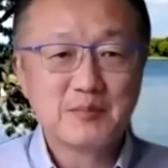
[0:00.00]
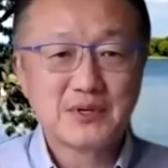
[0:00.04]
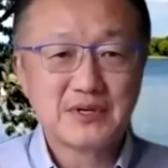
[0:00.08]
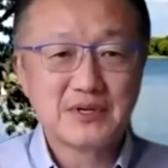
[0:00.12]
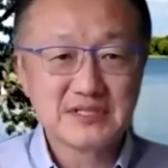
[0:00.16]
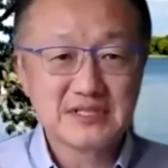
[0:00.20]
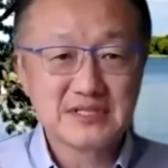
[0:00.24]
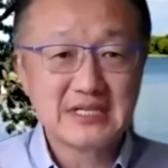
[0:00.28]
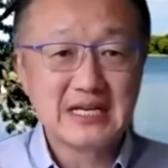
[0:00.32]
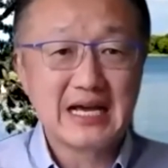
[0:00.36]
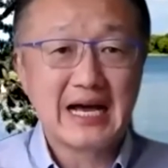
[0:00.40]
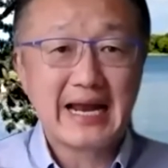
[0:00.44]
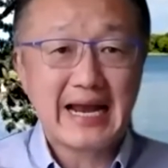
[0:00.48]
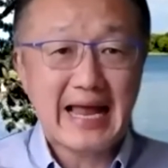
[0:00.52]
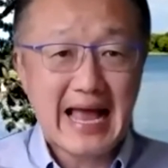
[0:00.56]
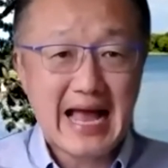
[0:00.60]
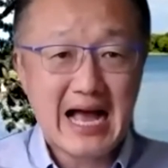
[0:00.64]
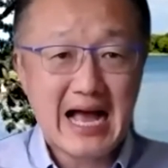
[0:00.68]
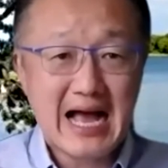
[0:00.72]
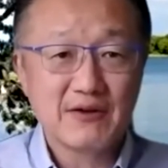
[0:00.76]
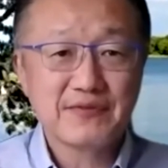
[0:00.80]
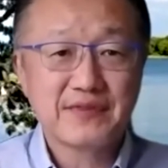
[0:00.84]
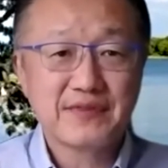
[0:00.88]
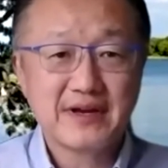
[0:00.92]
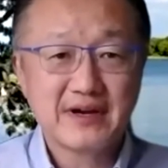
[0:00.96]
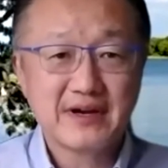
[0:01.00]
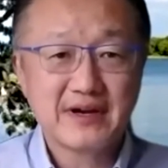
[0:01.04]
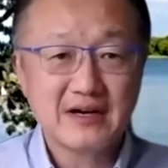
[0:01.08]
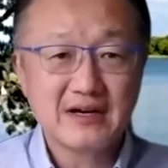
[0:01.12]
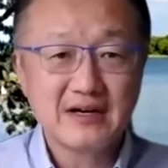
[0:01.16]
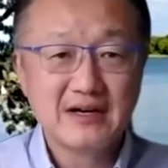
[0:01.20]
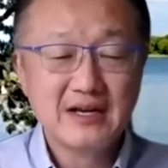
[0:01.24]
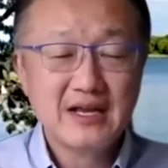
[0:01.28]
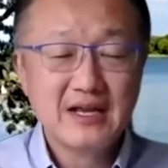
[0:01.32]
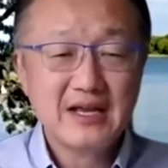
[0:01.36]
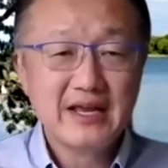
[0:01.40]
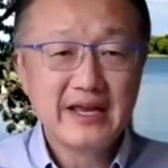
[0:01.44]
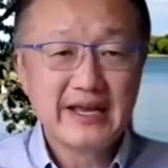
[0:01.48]
is not out there
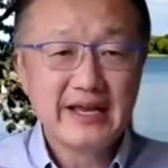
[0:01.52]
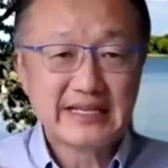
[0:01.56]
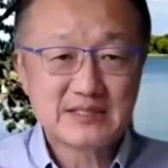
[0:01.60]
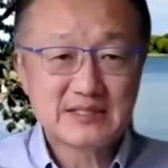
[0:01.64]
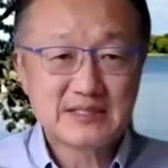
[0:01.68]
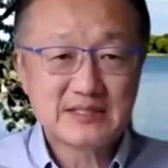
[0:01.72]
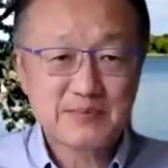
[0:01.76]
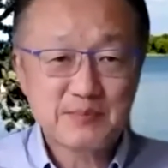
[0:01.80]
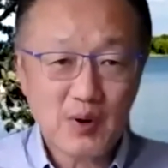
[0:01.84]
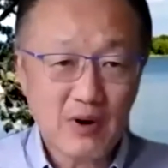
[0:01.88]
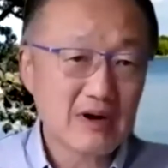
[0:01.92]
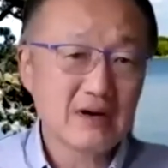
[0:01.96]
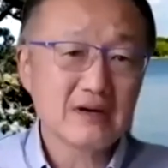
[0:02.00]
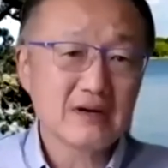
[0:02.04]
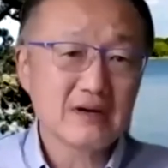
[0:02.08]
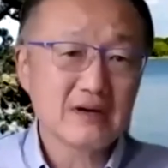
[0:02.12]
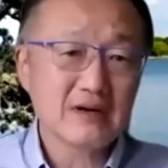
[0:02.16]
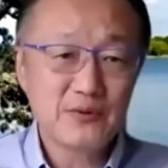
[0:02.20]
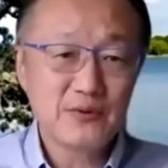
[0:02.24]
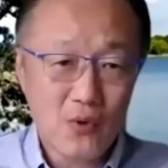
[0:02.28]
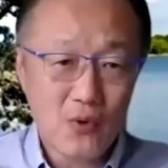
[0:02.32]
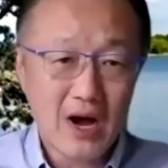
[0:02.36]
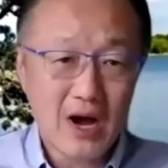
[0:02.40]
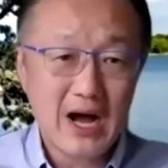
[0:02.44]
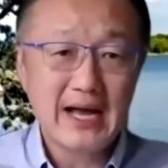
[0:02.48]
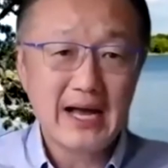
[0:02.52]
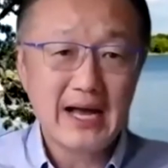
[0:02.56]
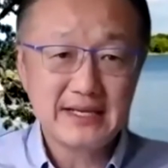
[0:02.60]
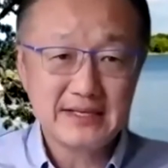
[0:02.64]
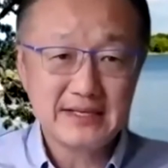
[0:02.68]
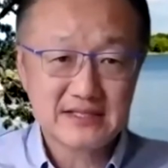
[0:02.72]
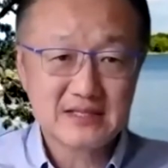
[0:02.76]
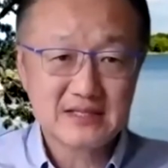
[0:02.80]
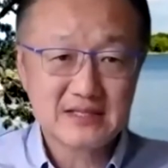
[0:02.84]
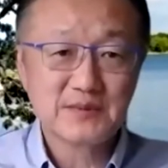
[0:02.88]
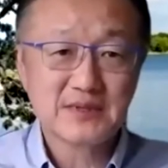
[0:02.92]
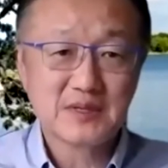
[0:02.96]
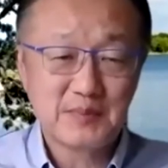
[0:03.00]
is partly why
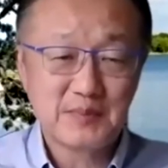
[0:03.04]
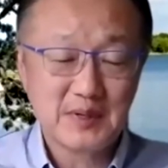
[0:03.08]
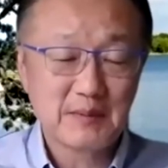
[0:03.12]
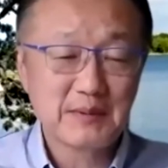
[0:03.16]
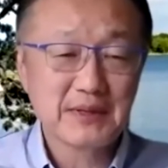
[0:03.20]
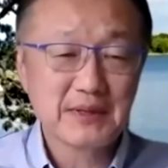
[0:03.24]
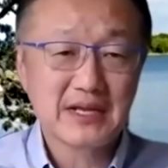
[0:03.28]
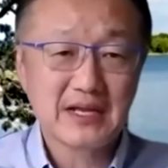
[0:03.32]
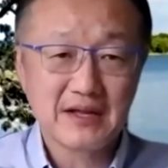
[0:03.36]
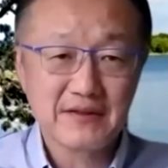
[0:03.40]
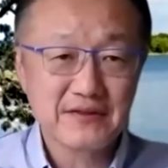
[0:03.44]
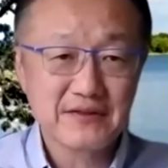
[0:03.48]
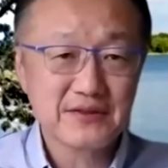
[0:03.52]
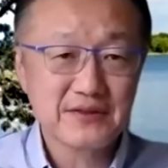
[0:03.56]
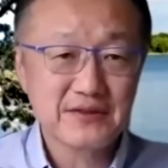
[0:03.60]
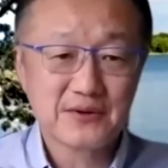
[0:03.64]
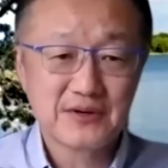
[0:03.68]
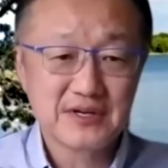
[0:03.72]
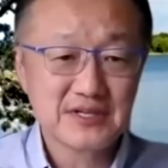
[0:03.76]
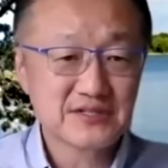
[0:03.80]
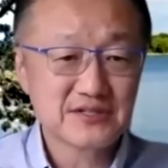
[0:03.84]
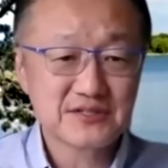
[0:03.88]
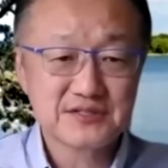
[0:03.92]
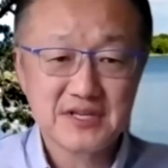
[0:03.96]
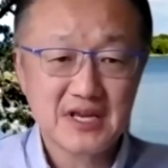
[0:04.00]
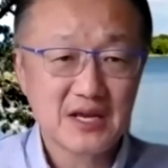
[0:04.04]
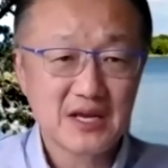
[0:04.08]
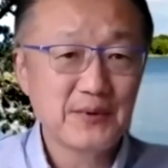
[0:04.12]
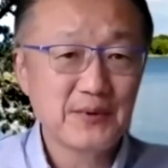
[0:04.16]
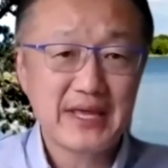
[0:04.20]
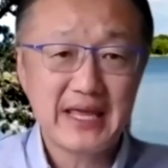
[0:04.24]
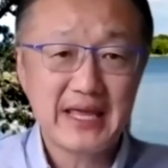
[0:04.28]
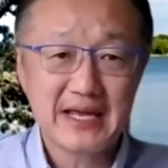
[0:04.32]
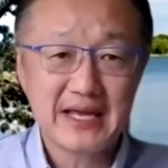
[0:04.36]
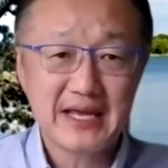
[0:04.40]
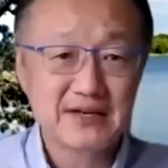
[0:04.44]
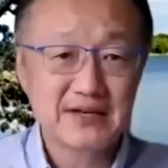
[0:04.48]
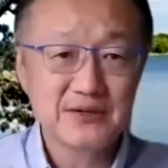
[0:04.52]
some of the public health authorities are saying we
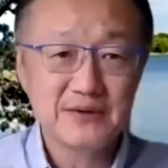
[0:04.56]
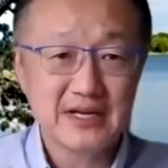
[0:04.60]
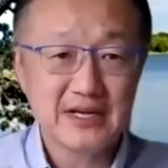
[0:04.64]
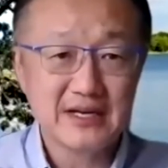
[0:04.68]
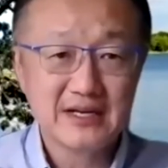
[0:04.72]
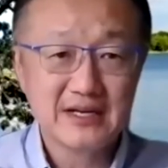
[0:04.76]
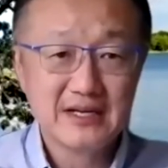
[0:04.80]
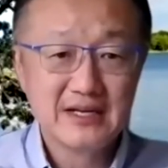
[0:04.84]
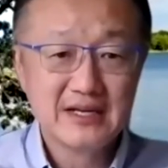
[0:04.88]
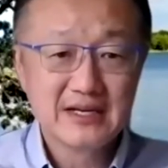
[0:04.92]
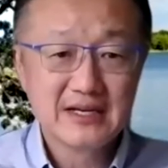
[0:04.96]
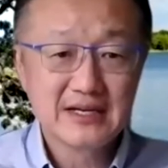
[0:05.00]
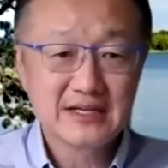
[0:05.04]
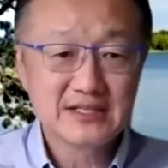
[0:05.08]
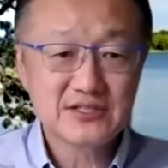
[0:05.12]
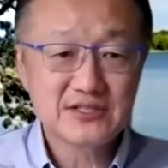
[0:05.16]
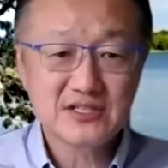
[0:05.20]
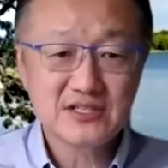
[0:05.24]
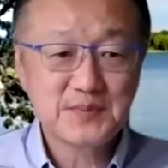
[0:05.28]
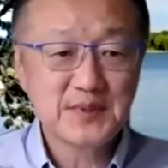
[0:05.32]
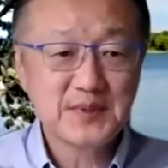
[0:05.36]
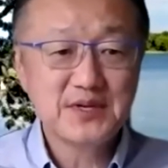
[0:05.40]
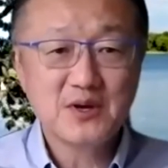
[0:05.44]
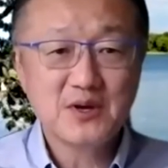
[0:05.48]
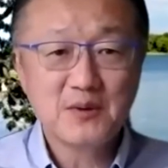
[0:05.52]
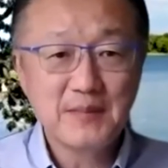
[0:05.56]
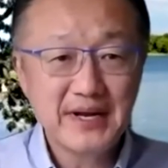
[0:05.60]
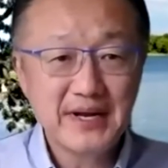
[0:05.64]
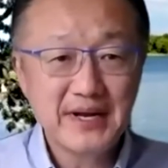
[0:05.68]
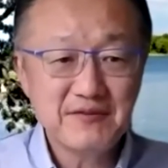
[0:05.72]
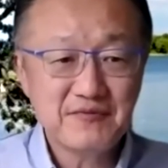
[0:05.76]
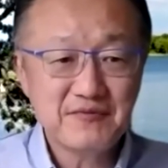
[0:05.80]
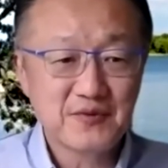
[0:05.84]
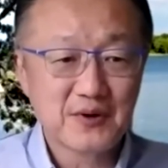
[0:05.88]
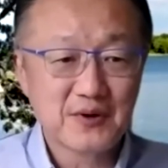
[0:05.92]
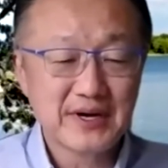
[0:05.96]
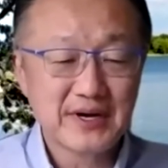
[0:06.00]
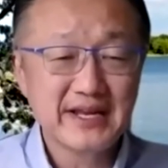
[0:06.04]
can't do it, because there's been no money
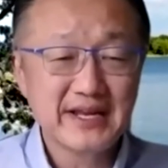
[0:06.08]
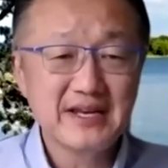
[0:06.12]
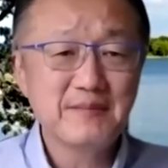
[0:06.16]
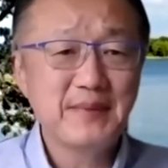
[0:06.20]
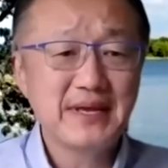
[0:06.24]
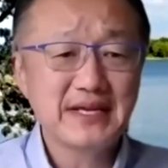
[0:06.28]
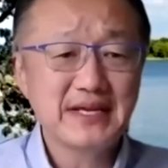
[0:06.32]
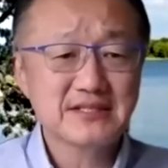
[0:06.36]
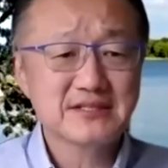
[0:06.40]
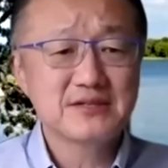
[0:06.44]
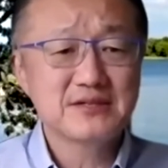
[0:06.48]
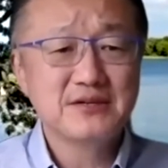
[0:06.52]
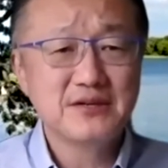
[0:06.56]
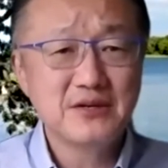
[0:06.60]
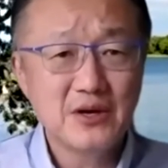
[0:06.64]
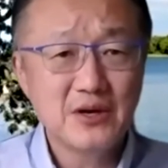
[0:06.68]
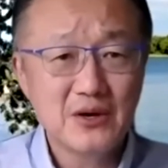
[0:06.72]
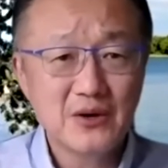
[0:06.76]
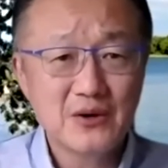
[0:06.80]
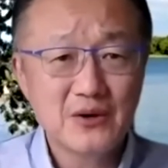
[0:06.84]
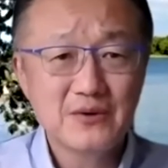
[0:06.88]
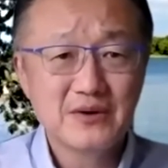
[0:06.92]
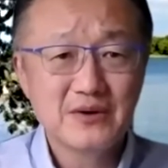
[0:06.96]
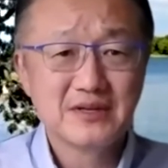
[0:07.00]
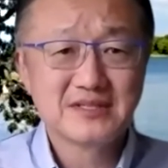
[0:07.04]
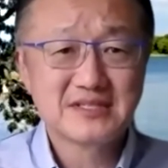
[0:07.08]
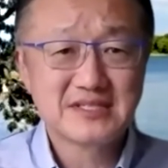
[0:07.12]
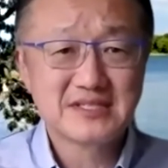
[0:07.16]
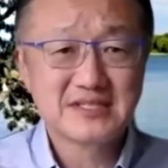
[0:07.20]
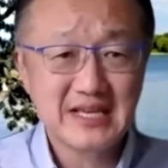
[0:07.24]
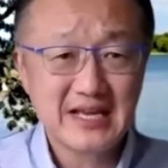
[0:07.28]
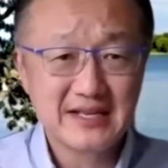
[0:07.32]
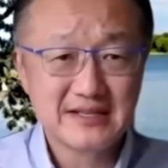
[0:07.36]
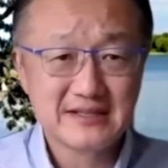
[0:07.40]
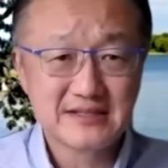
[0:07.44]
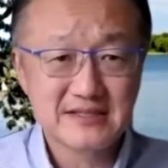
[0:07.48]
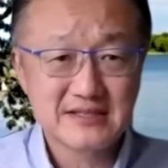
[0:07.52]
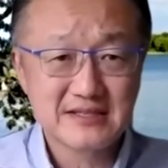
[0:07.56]
for it, and it makes no
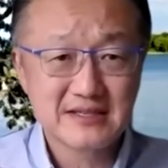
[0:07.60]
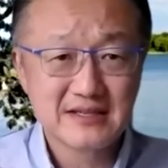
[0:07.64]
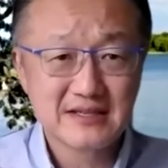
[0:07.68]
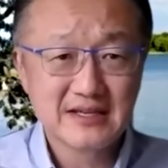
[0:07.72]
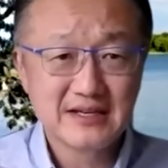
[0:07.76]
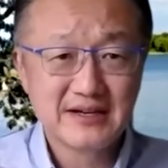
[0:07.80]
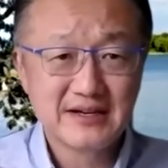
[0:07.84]
sense.